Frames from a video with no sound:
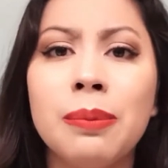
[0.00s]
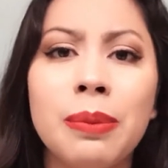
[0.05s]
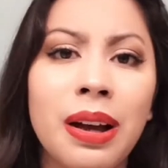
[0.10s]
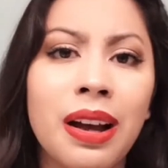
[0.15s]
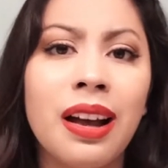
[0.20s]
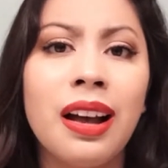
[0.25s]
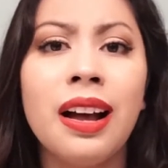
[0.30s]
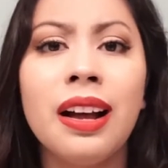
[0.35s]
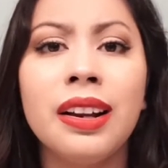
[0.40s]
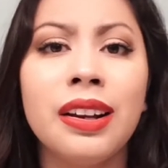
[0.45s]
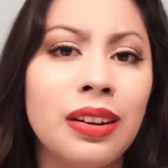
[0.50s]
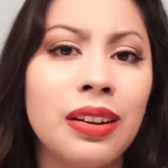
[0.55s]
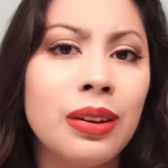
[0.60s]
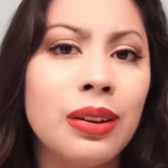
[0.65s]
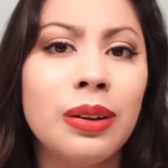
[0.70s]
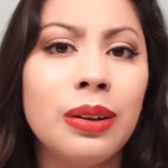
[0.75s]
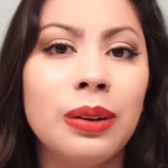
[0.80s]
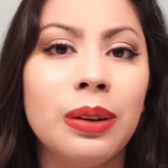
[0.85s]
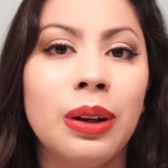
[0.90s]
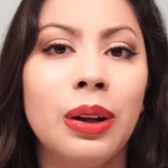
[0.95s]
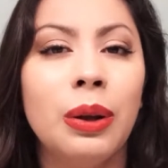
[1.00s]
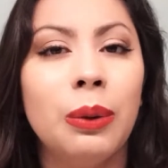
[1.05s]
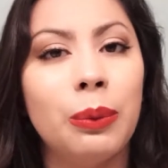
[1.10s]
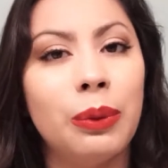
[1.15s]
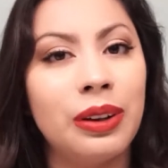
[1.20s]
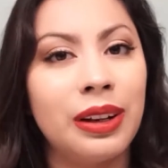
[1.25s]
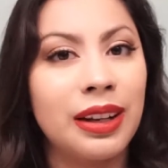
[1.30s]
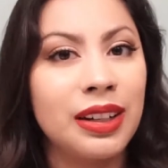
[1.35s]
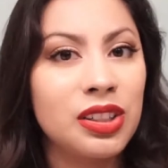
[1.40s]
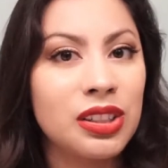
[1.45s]
bottle.
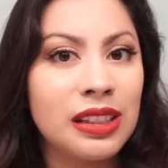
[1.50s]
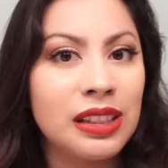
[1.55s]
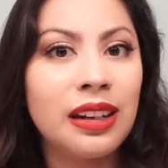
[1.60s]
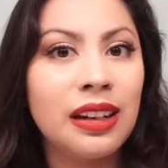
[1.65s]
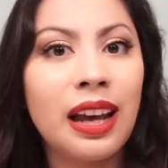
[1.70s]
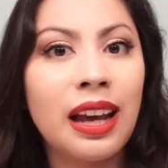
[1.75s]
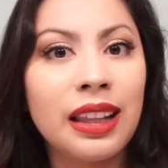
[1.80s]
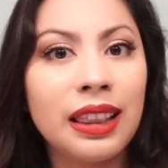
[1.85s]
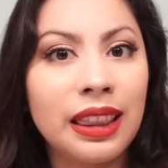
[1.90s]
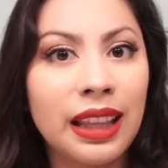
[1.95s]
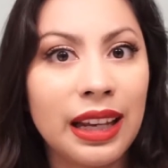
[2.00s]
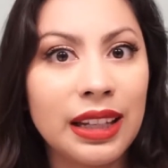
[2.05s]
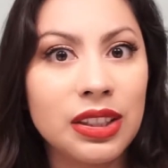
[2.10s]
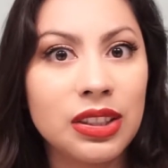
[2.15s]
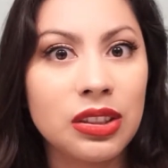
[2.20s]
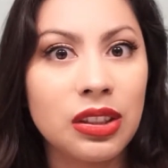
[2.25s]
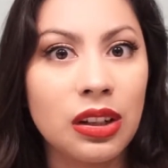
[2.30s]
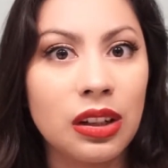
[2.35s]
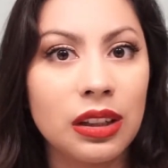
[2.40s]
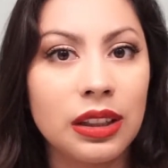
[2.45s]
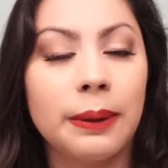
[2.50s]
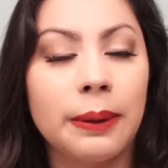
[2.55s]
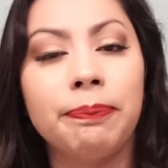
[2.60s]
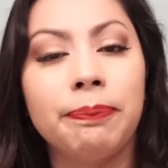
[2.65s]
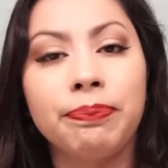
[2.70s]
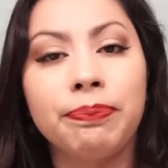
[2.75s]
Well, actually not that song.